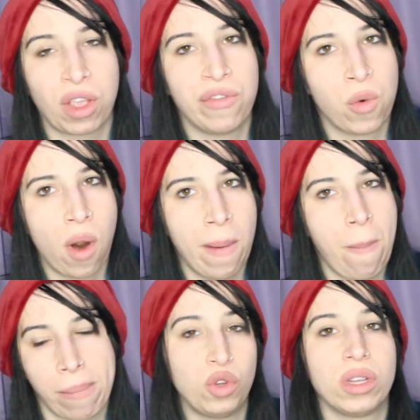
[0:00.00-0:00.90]
If you
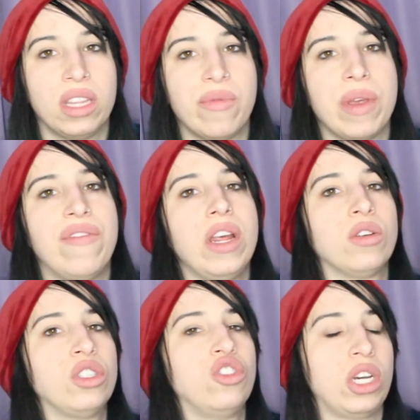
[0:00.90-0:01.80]
want, you can leave me
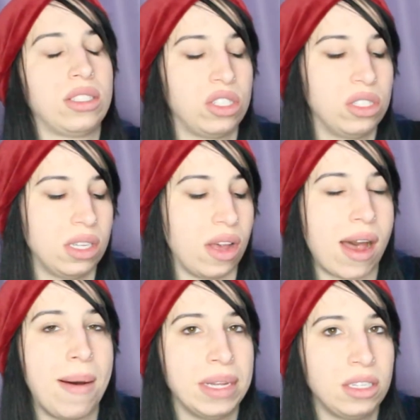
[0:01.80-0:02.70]
video suggestions in
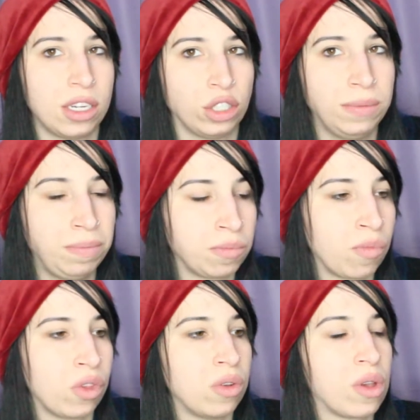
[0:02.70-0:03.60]
the comment section.
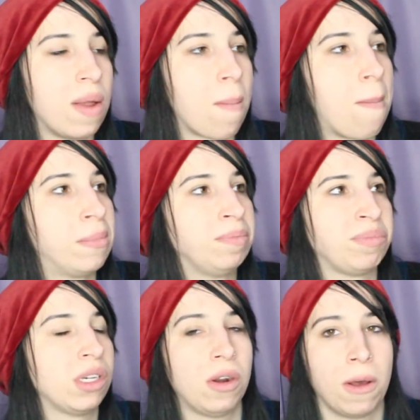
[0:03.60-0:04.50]
You can,
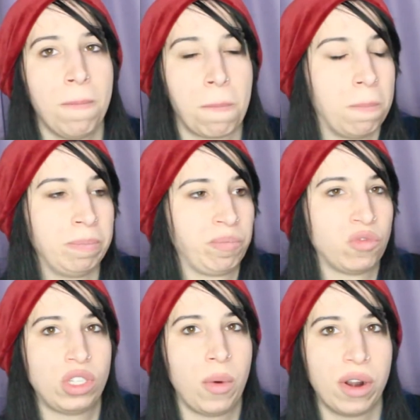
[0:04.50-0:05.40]
you know,
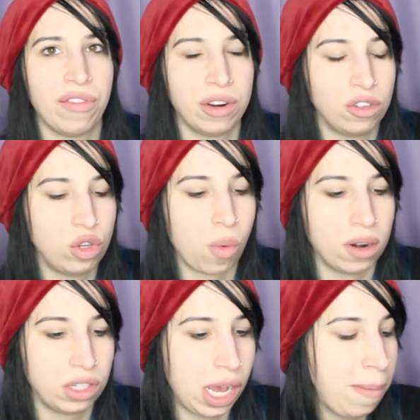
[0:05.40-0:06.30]
say whatever it is you
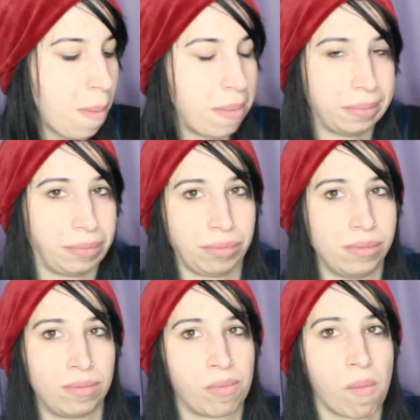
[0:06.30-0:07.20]
want to say.
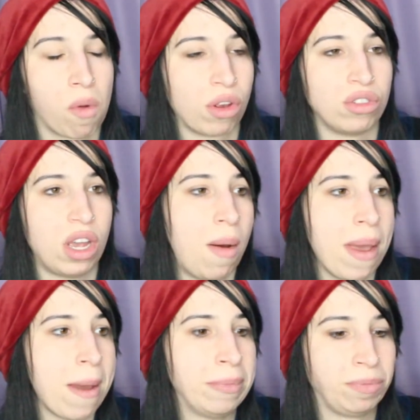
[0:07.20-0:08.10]
You can tell
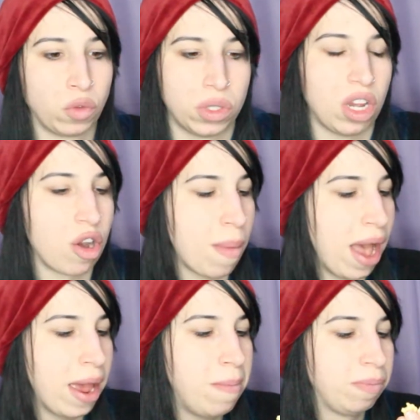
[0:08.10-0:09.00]
me what's on your
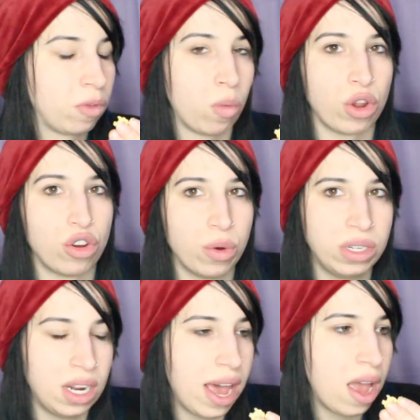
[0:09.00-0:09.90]
mind, what you're
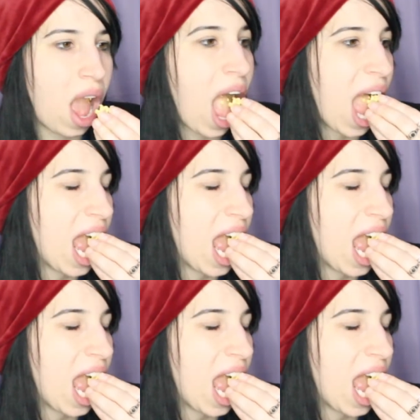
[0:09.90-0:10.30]
doing today,